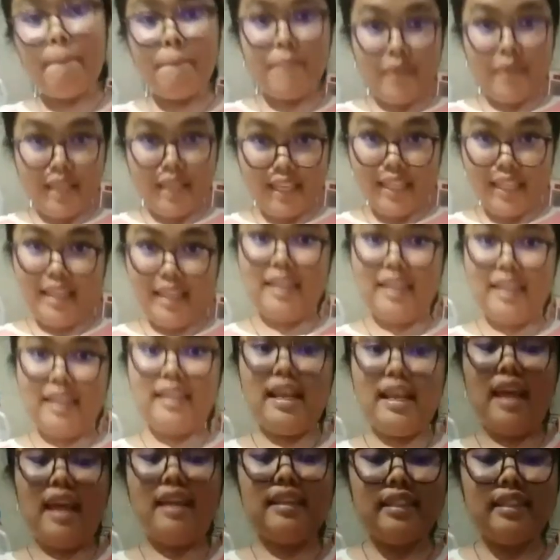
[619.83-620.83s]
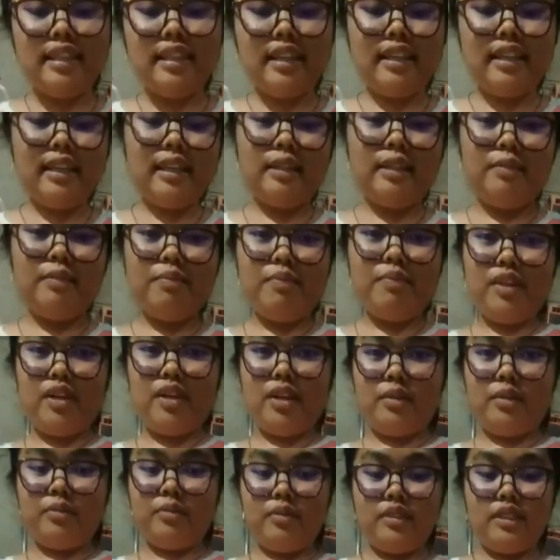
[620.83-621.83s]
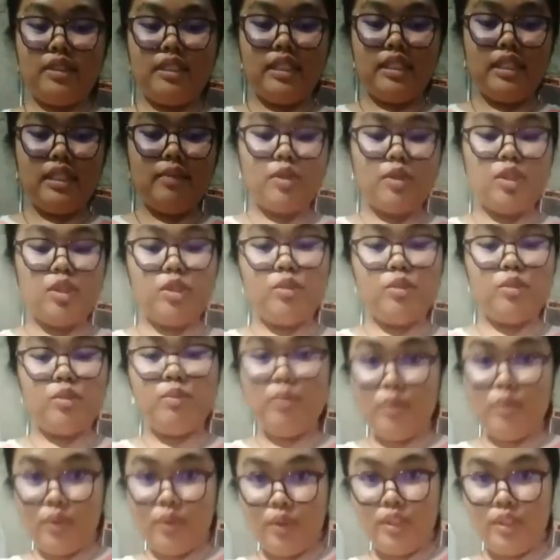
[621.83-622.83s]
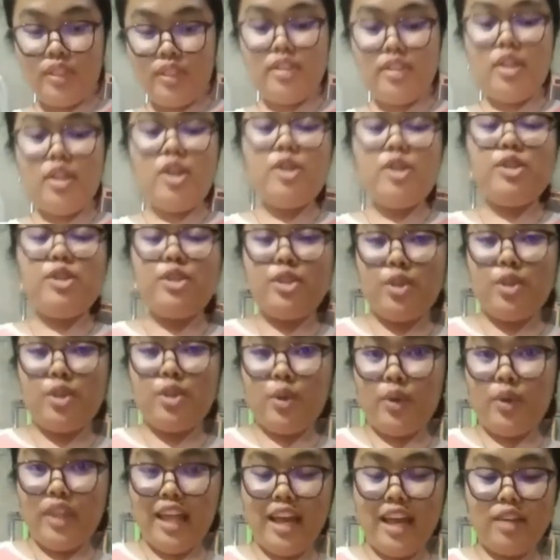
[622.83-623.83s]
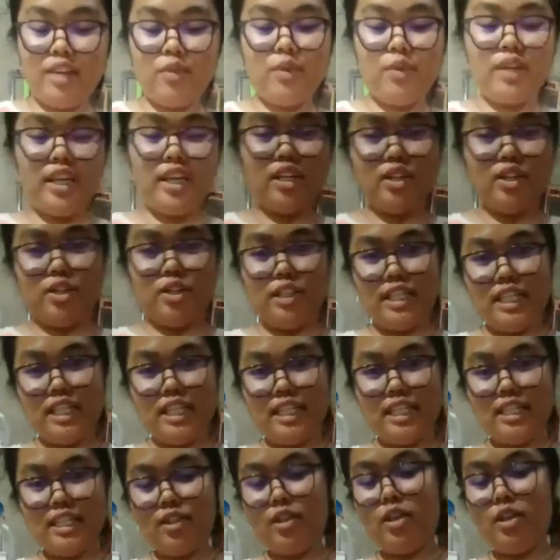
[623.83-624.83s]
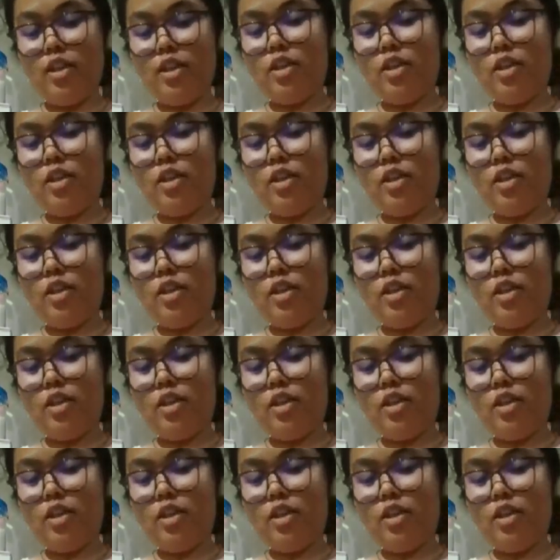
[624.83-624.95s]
beat it until it becomes smooth so that we can use this.